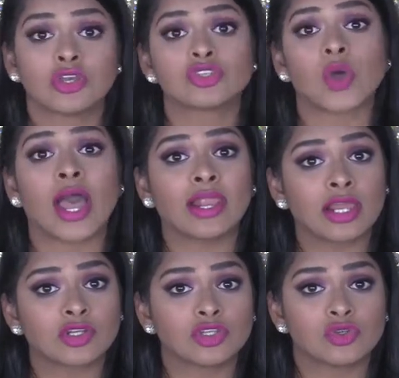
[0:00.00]
So I
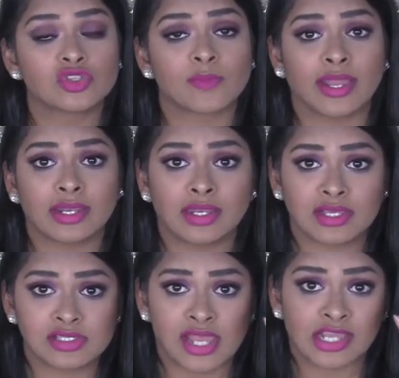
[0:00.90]
like to use my
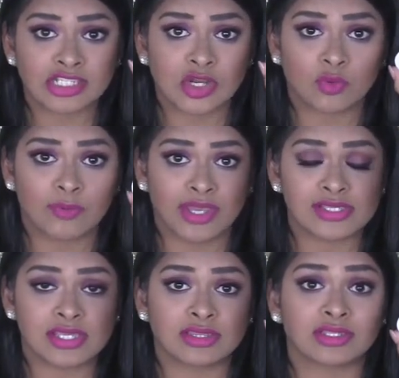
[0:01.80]
NYX eyeshadow
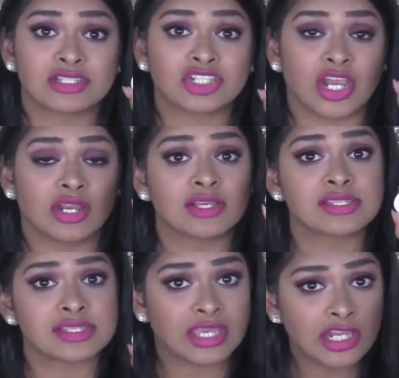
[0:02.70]
base in the shade
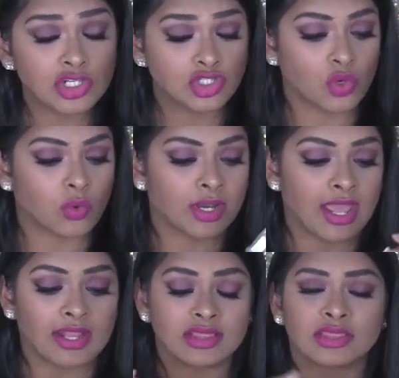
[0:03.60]
Skin Tone,
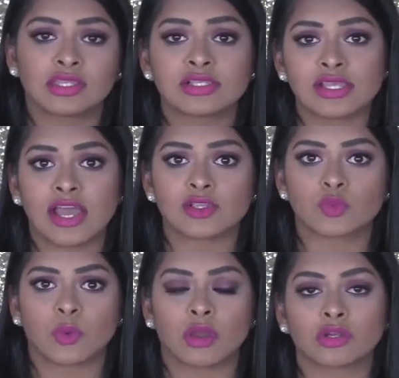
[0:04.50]
and this has
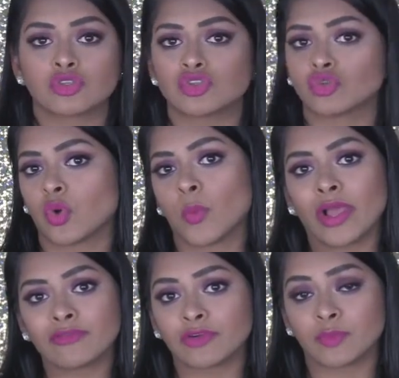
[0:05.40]
worked so
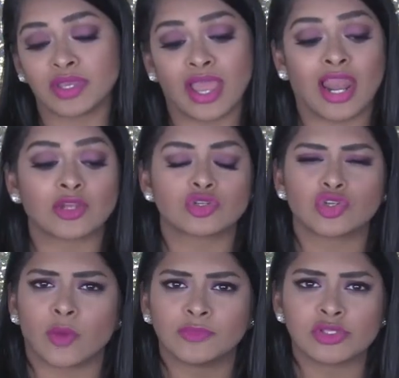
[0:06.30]
well for me. I like to
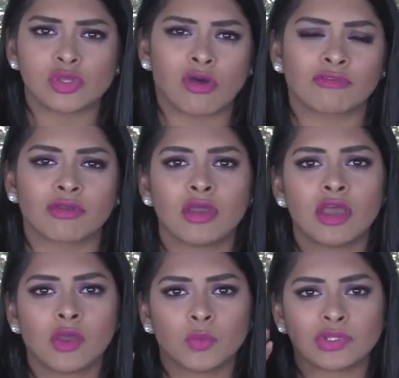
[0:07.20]
top this off
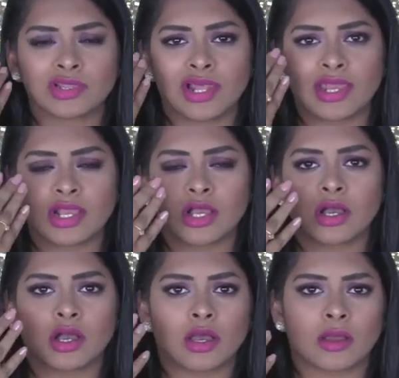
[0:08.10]
with like
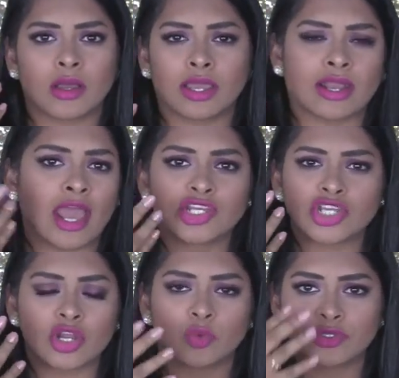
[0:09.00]
an
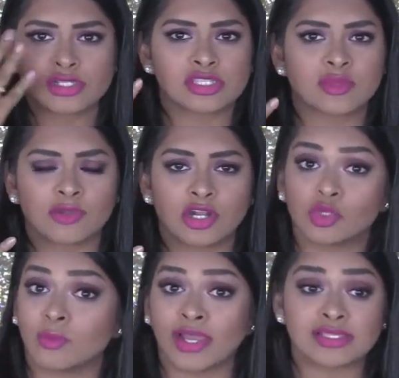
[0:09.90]
eyeshadow which is similar
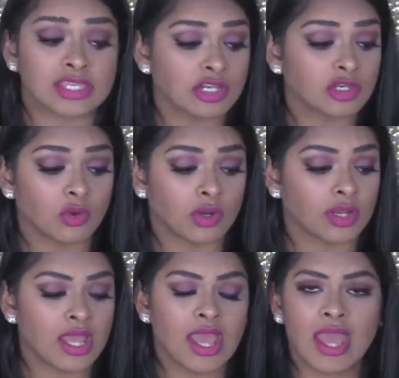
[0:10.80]
to my skin
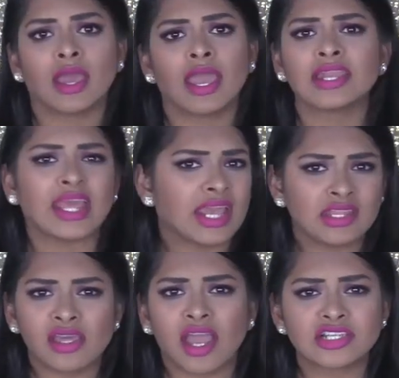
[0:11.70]
tone, and
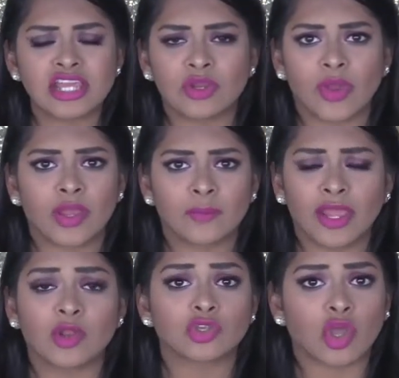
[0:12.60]
any eyeshadow I
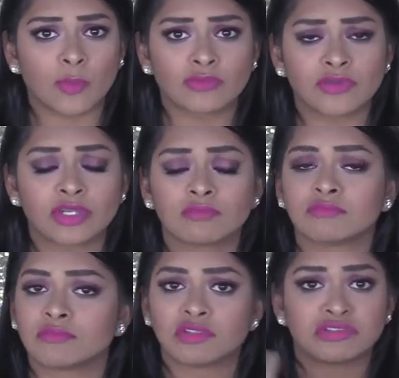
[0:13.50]
apply on top of it
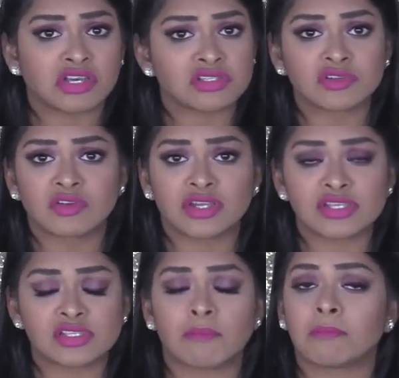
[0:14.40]
doesn't
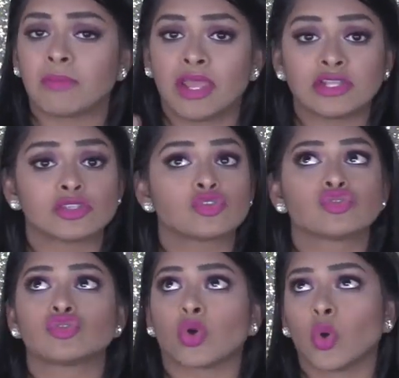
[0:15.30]
crease, blends
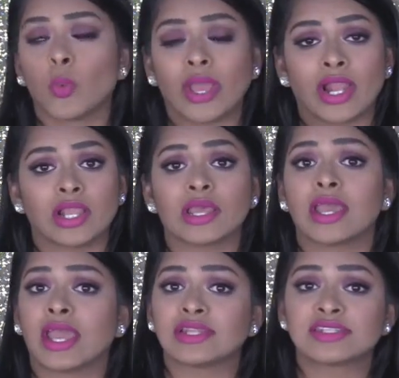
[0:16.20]
so well
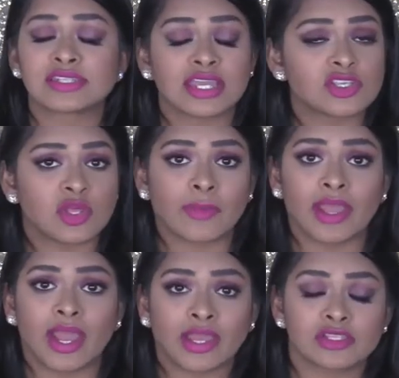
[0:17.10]
and stays on
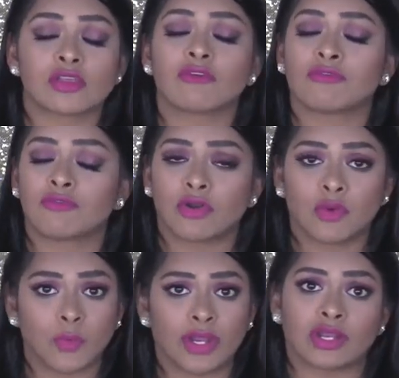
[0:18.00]
my eyes for
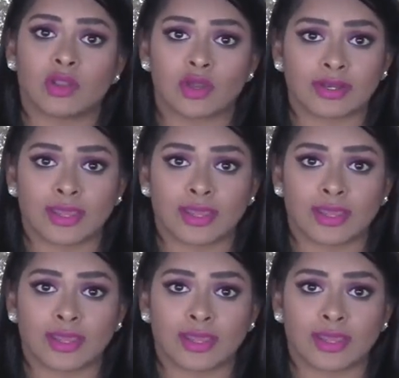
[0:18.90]
a very long